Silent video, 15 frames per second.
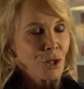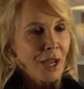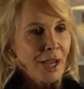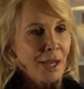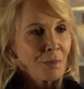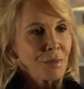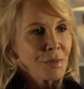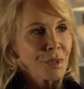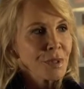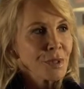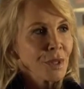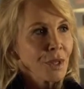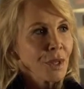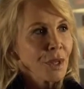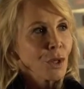
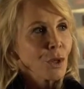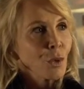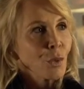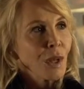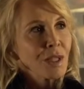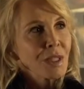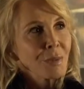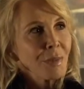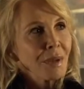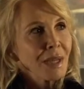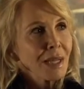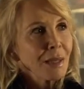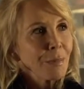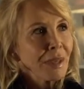James, who ultimately